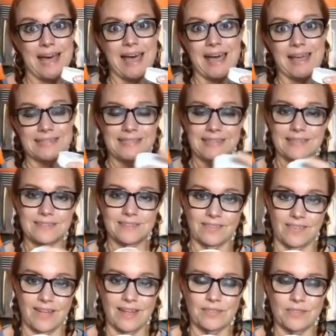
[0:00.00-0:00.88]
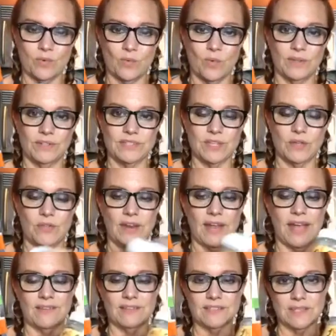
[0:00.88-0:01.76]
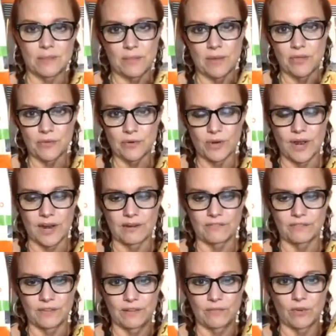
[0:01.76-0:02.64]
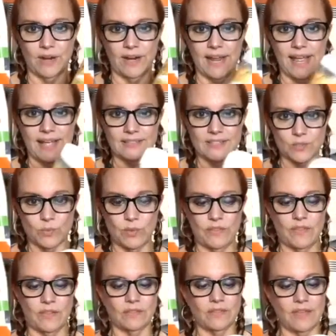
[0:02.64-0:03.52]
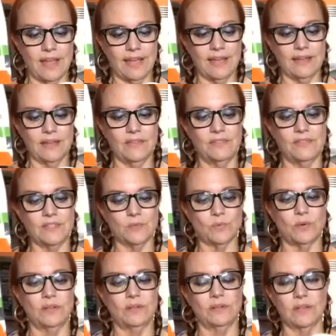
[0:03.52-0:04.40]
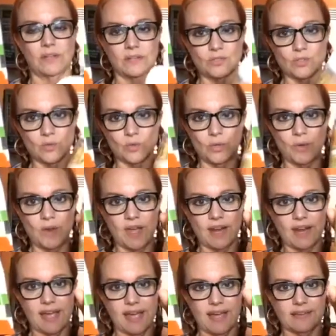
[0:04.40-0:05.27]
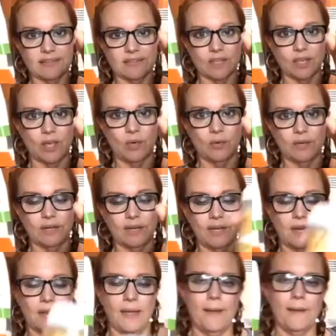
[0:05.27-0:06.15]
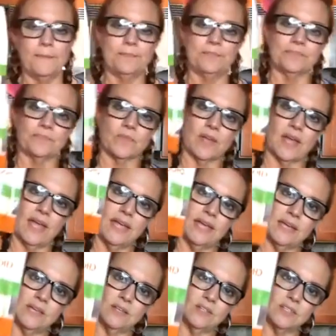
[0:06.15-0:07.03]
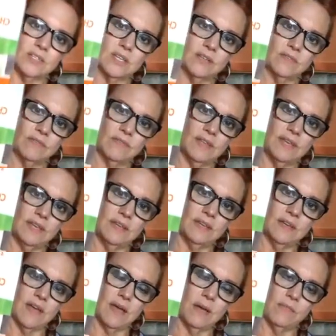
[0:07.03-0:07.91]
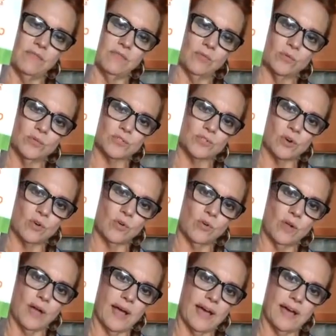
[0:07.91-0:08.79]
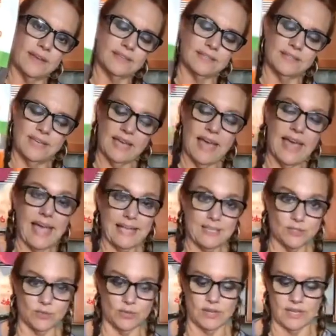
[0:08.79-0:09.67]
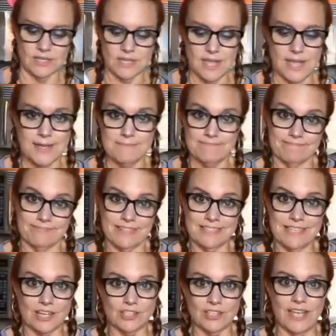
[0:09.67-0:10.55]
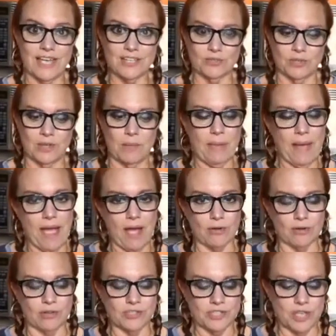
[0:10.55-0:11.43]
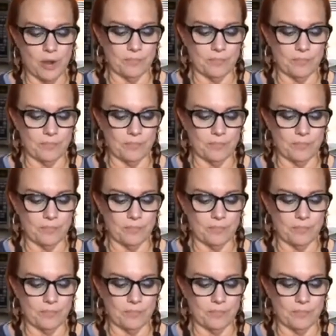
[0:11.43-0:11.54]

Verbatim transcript: I tend to like the ones though that have some other kind of flavor enhanced with it, like this one, the True Nut has the coconut and the um, Full Circle has the hazelnut. It's actually hazelnut powder.